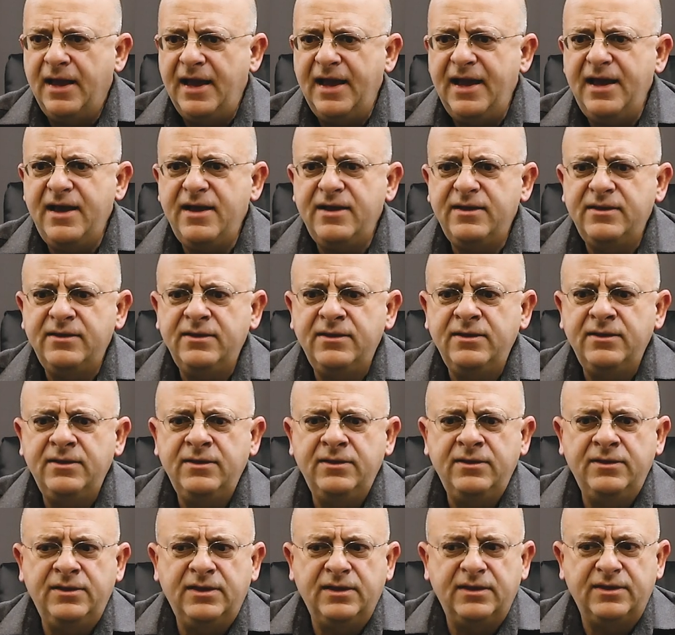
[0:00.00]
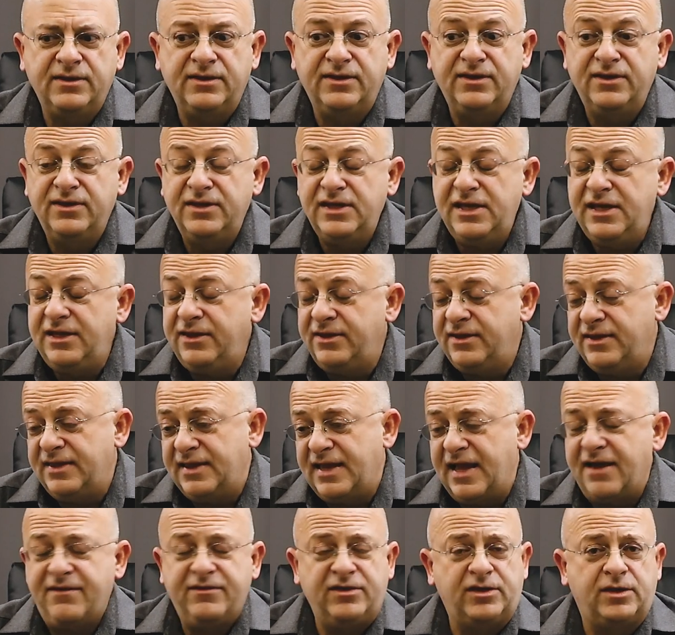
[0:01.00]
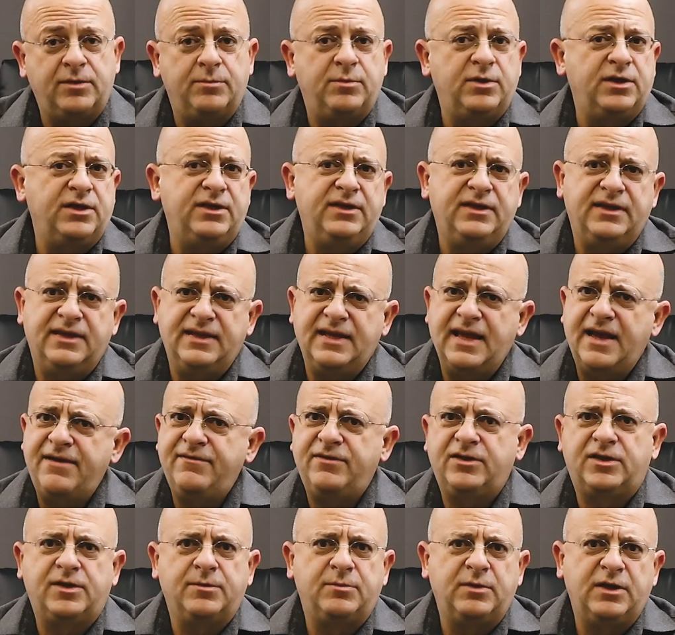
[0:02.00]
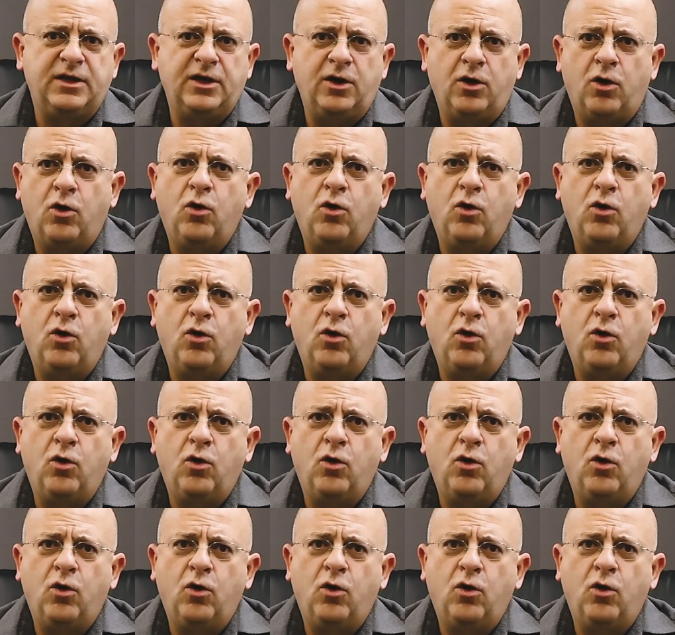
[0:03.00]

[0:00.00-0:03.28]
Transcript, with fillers: And inevitably, inevitably,